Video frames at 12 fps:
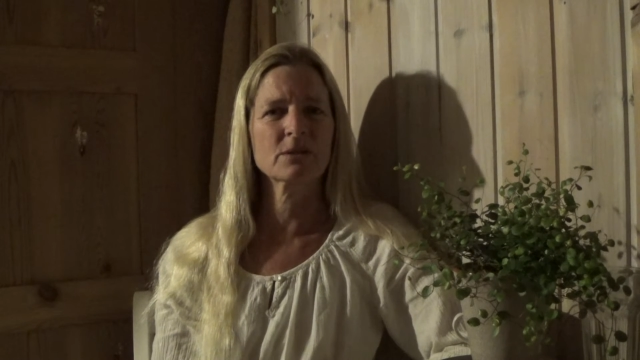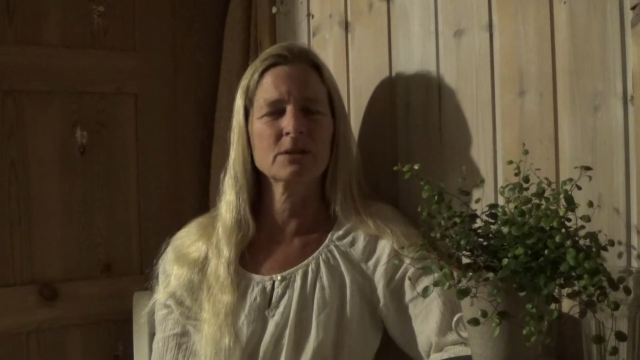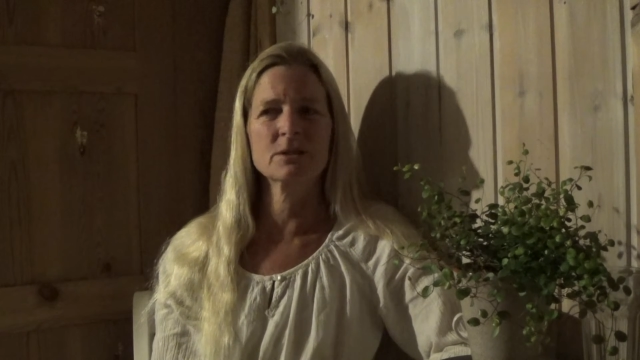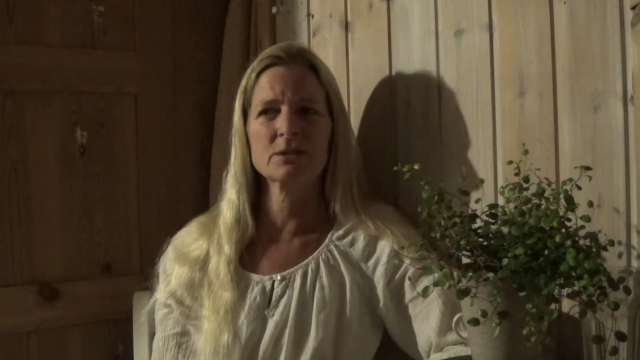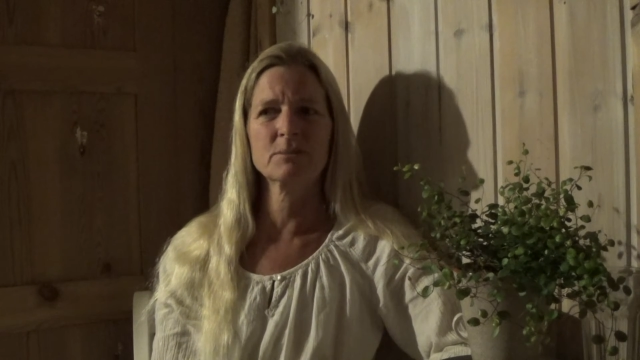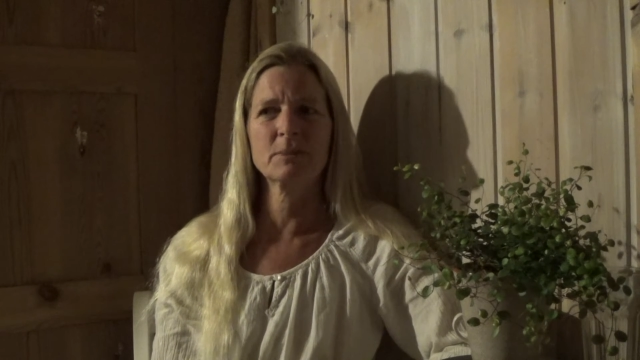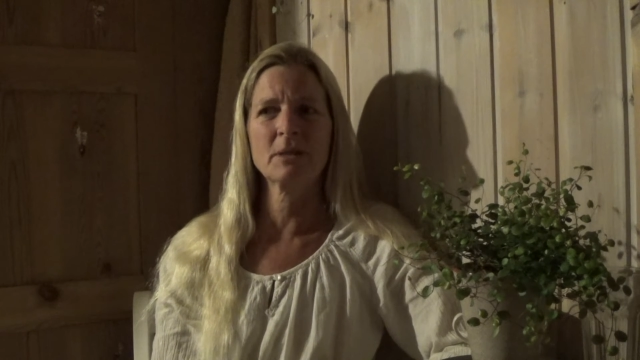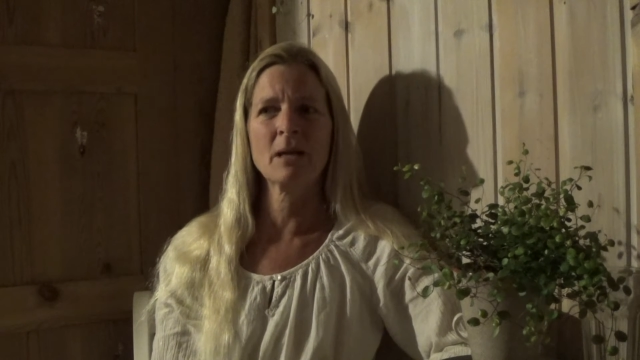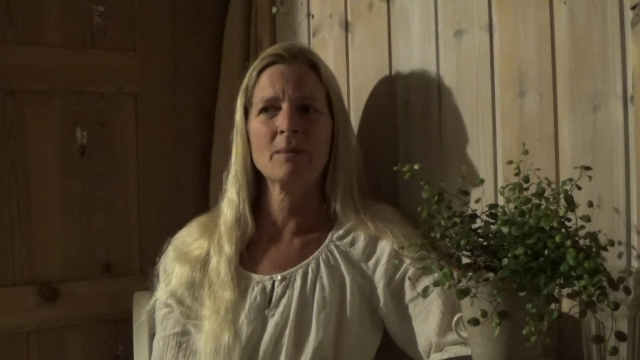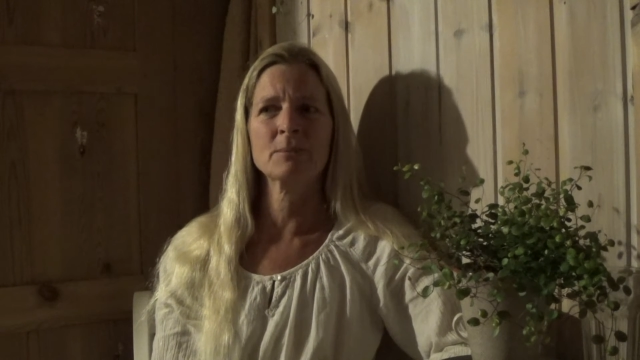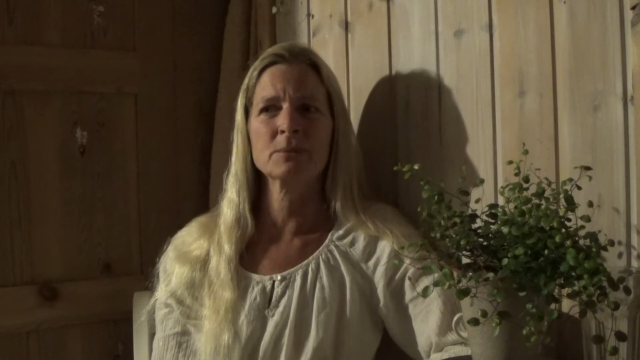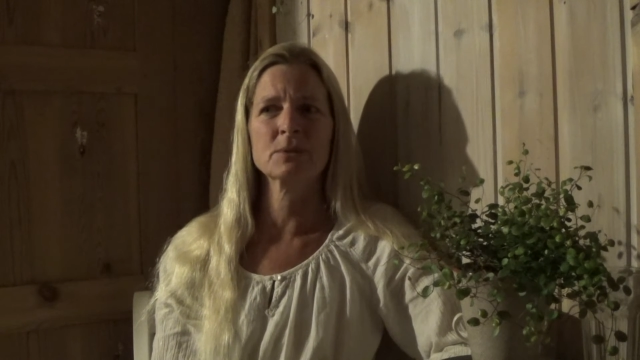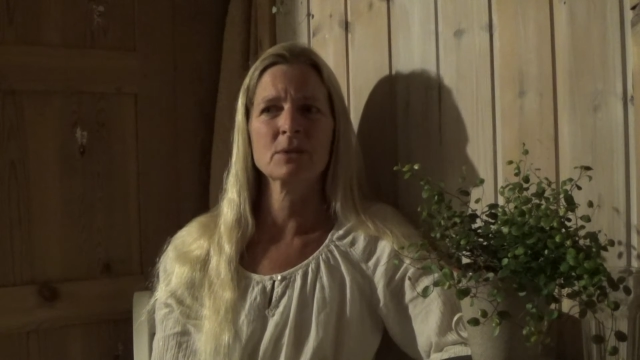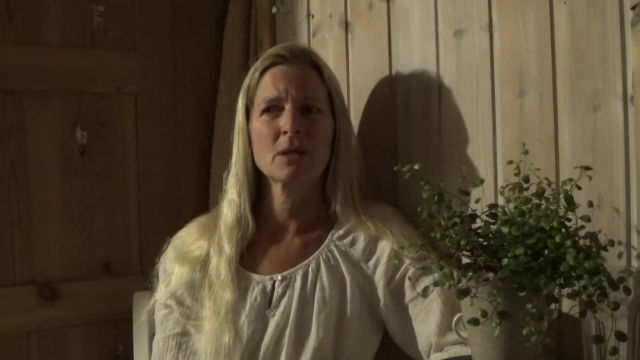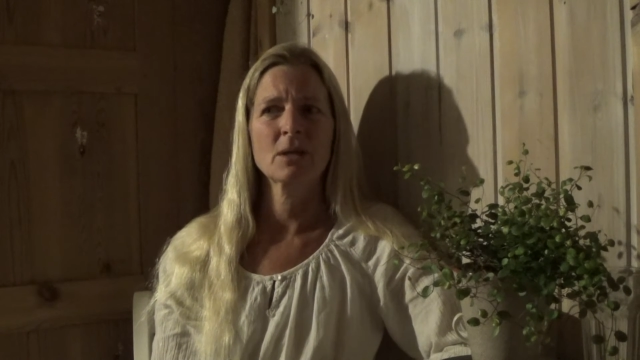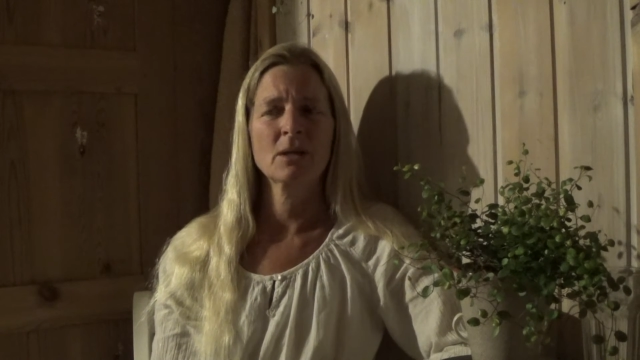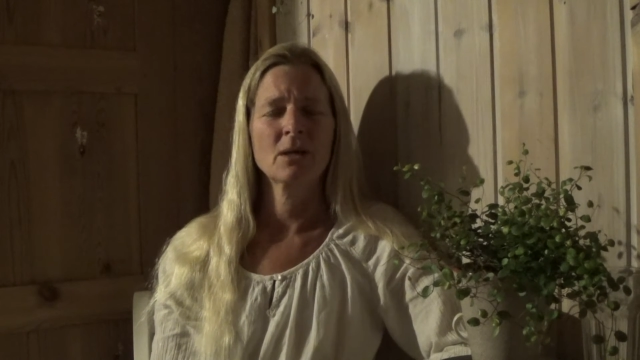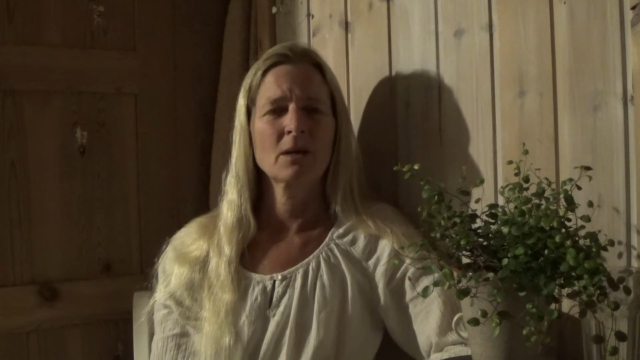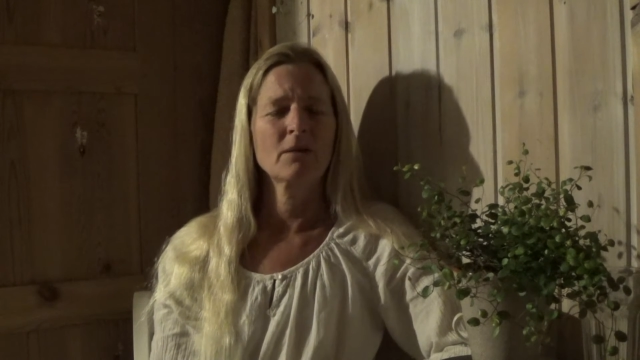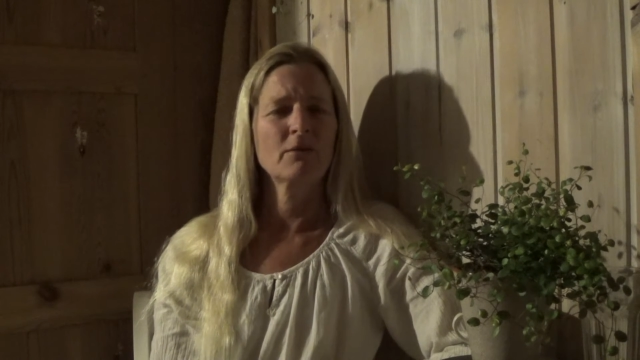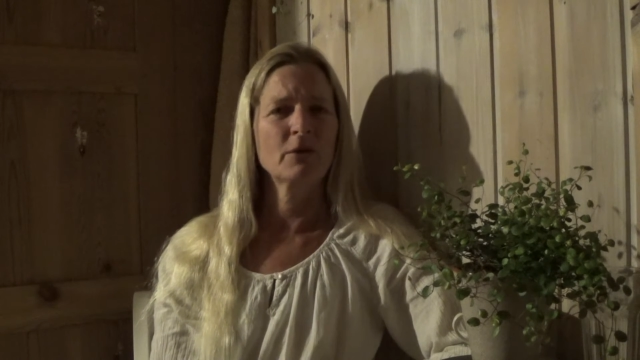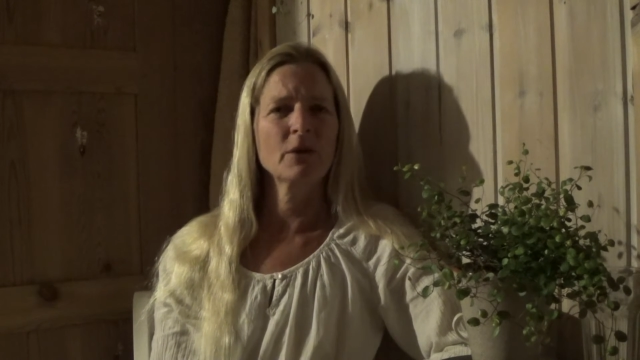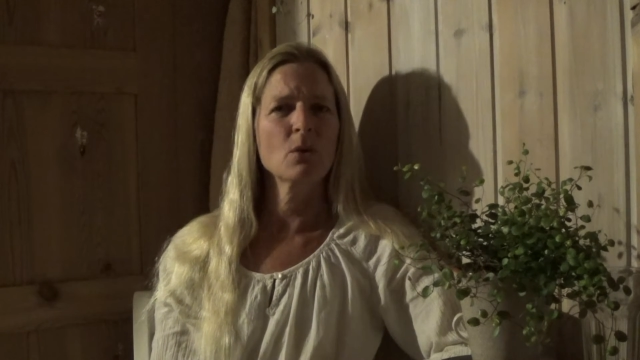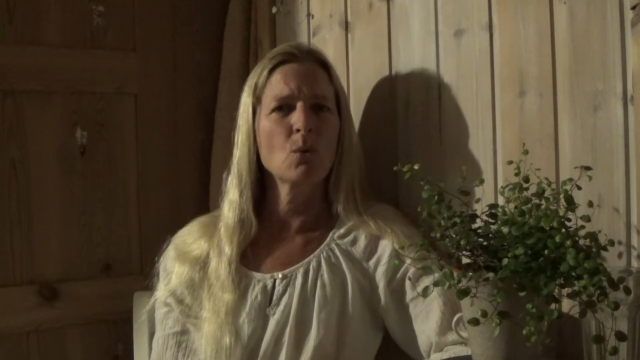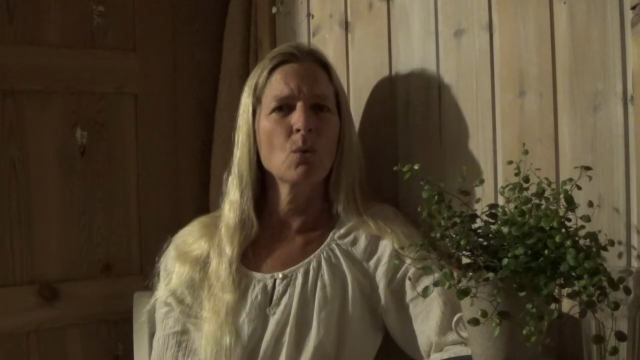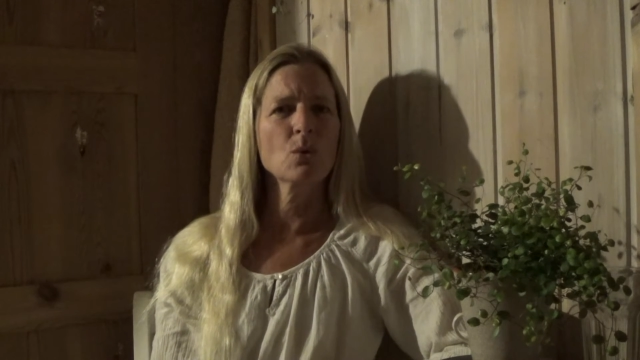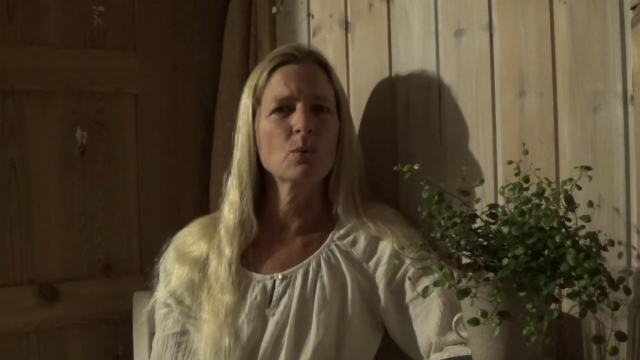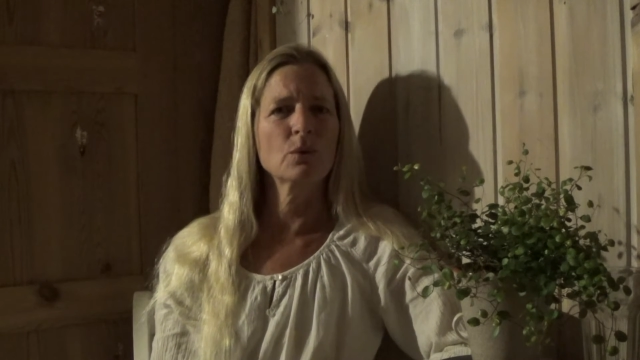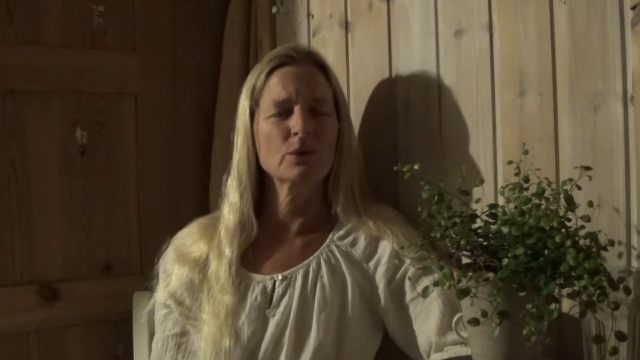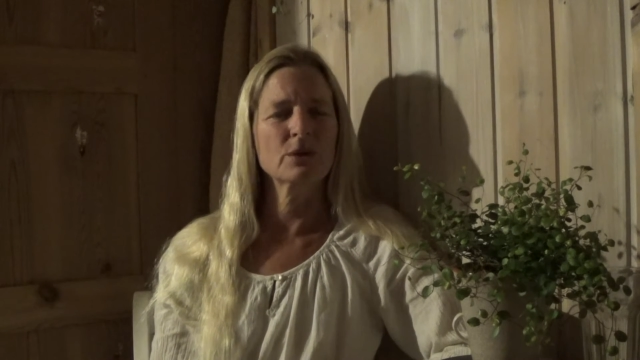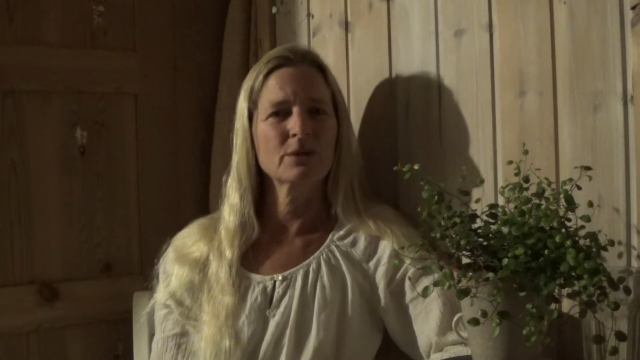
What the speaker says: It just becomes very awkward,